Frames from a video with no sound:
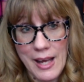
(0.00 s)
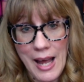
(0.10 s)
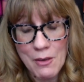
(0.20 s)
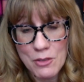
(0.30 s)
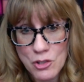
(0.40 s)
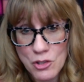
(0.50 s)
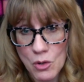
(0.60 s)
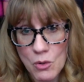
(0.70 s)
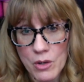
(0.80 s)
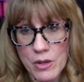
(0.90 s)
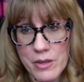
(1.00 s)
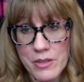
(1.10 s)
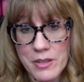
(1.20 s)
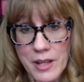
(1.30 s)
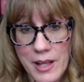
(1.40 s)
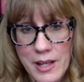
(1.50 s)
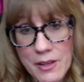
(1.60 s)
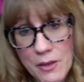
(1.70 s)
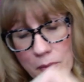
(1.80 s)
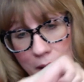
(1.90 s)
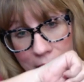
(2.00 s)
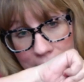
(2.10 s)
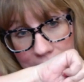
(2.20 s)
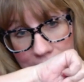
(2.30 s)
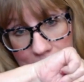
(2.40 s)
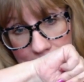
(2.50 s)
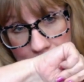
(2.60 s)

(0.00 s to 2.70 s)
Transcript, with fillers: outdoors in Hawaii